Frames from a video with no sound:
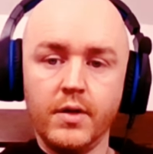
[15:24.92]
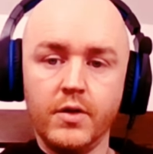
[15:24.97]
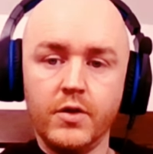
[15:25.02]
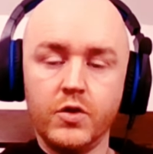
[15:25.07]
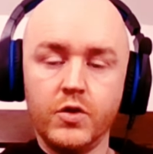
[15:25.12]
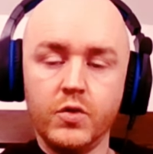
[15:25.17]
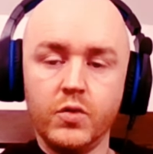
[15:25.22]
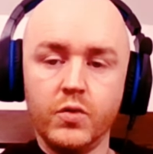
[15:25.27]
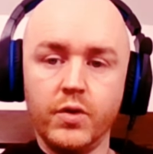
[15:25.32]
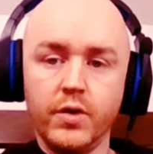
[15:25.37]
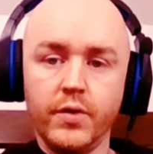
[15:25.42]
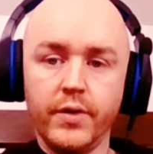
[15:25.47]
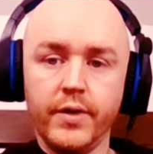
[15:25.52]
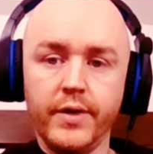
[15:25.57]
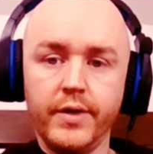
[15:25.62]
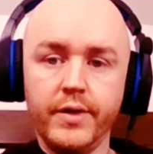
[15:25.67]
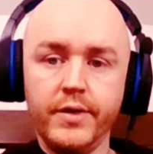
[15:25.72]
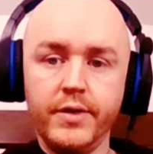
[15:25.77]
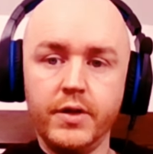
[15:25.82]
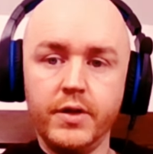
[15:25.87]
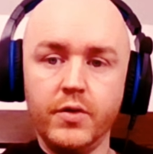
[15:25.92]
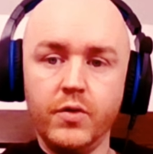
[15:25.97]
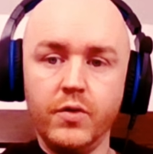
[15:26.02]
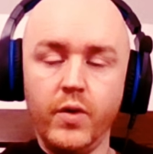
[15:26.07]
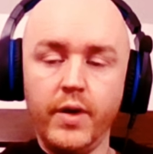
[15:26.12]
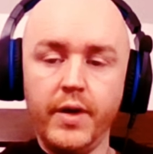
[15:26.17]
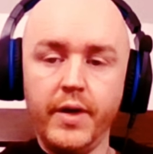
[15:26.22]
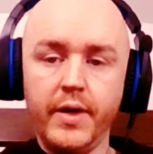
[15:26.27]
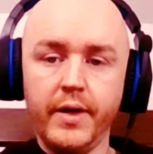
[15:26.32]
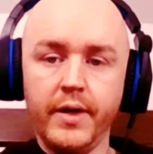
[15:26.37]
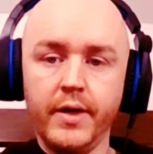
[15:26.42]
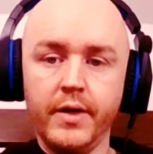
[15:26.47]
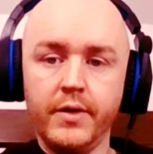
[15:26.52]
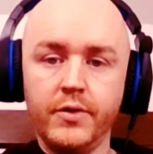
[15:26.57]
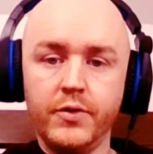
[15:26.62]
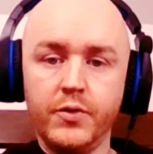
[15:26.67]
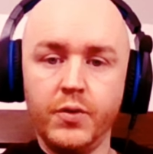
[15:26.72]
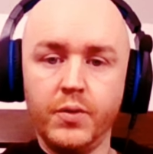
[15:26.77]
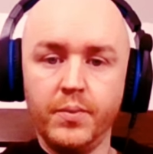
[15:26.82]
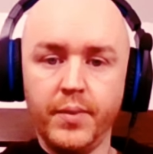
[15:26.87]
So there is a way
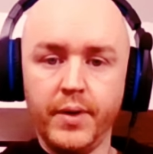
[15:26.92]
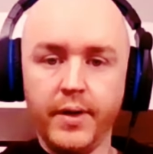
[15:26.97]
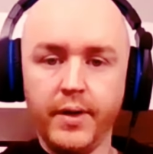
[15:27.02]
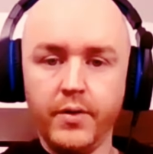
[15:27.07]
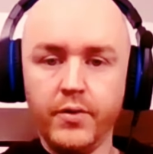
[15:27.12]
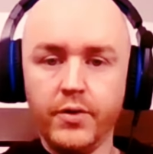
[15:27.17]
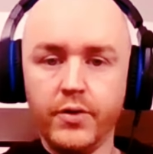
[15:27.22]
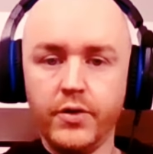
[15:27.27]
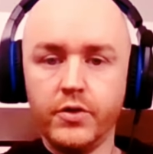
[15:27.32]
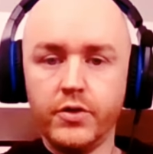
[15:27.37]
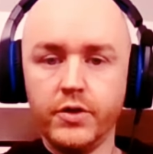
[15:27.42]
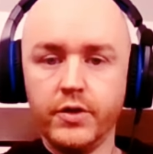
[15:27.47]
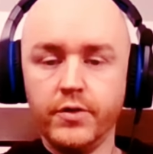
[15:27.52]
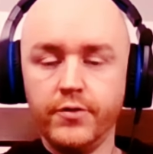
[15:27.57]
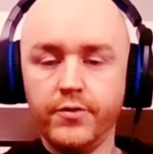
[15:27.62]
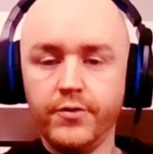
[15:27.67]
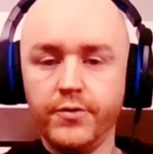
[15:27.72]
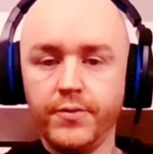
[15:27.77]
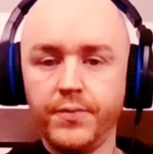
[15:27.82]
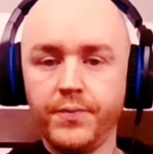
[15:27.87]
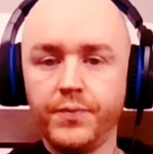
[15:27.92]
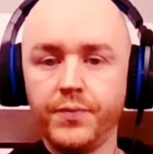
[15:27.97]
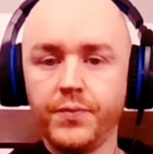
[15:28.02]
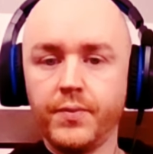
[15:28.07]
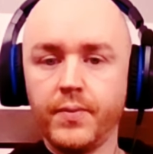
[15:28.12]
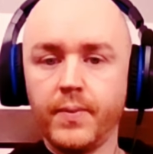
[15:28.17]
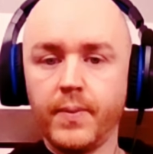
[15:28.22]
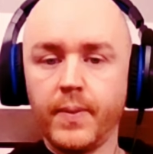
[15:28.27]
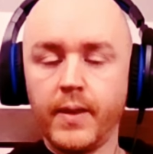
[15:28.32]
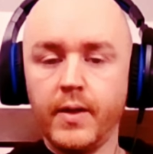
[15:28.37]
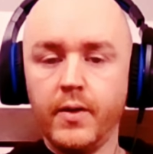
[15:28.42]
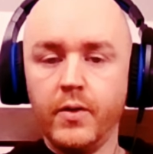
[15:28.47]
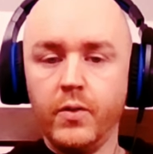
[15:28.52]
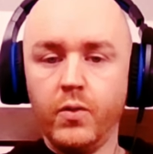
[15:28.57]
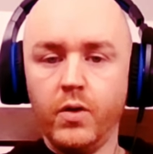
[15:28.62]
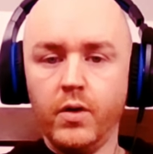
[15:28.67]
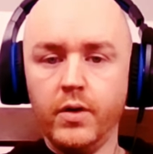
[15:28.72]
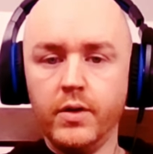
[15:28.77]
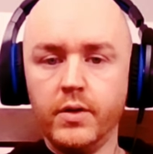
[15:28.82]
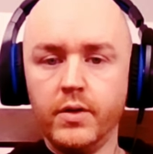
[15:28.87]
to empower yourself.
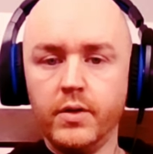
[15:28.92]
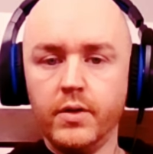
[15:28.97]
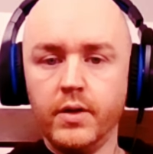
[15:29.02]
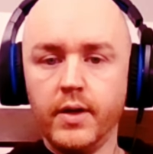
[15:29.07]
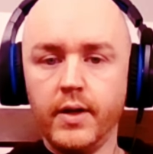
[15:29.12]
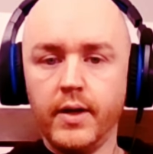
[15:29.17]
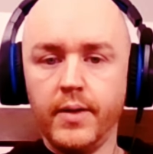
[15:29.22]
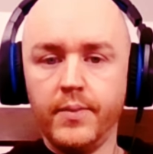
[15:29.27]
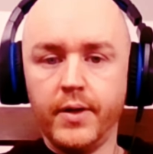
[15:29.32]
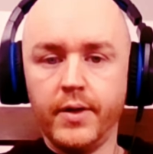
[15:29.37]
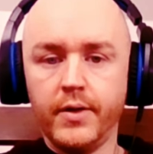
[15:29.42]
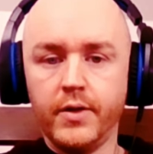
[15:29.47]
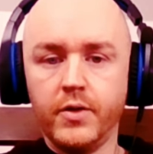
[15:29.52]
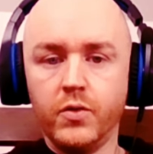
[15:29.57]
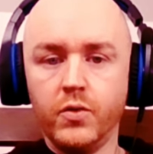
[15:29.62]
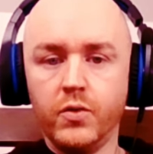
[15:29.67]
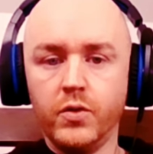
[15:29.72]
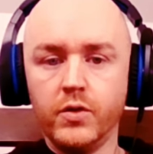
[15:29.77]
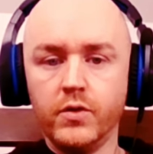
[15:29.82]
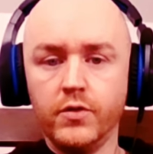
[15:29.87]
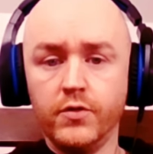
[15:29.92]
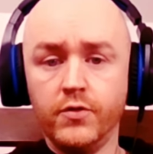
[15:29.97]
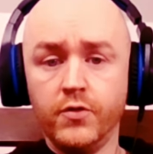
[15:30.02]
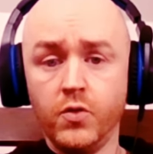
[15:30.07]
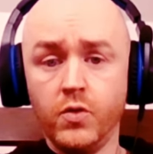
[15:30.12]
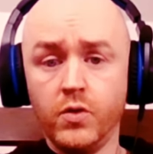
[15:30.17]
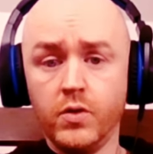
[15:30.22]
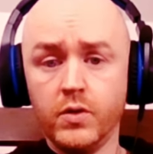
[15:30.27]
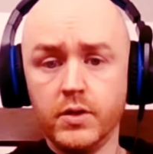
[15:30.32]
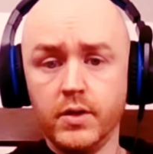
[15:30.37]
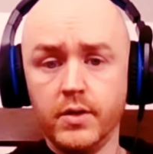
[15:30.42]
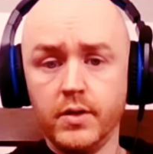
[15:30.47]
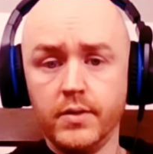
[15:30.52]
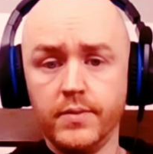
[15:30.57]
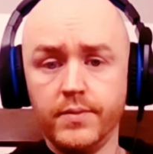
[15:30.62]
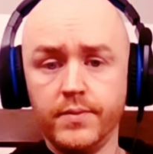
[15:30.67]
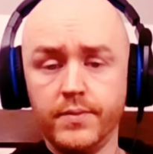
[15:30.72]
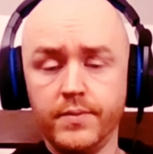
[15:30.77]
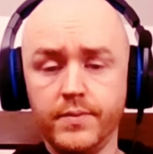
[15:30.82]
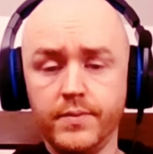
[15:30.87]
What am I going to focus on?